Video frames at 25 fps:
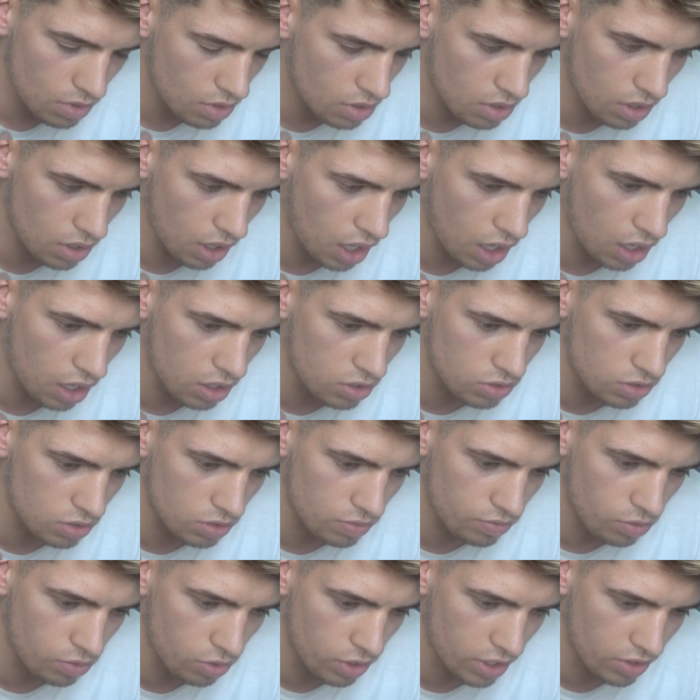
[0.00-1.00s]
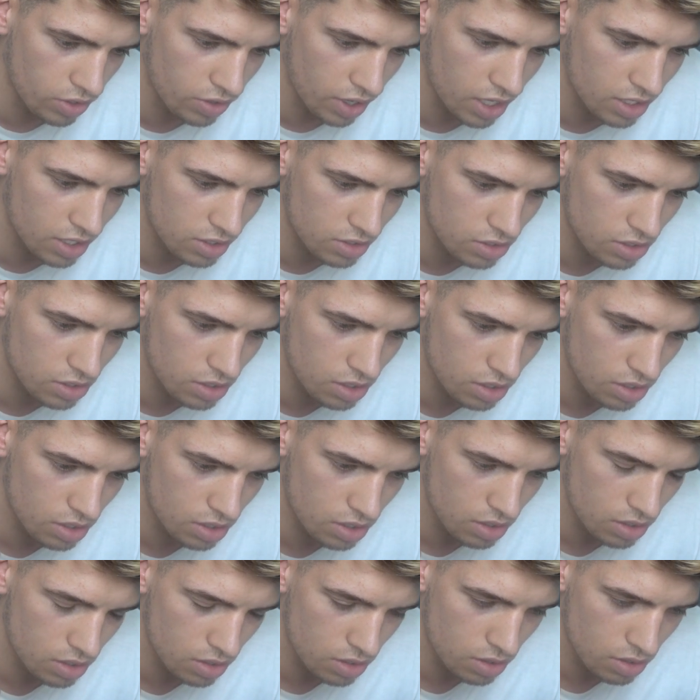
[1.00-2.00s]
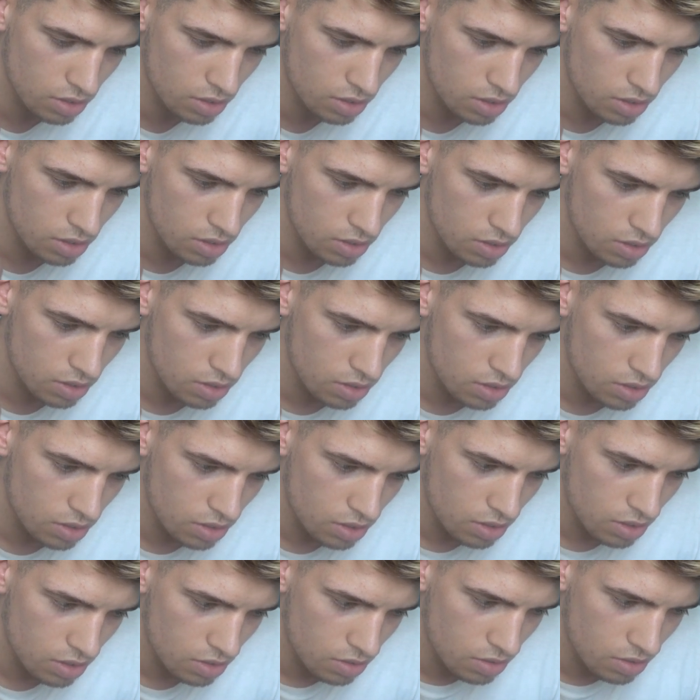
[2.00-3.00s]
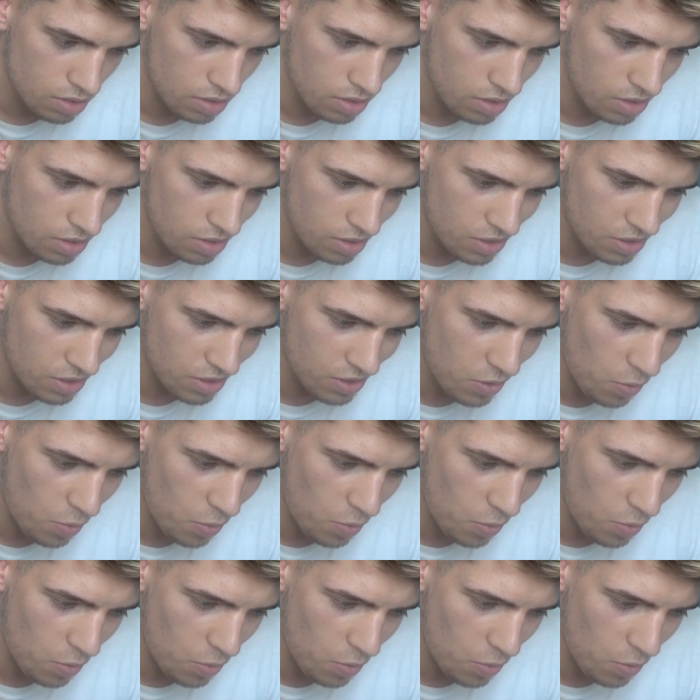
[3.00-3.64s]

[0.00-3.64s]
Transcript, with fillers: Not 140 grand. What the fuck?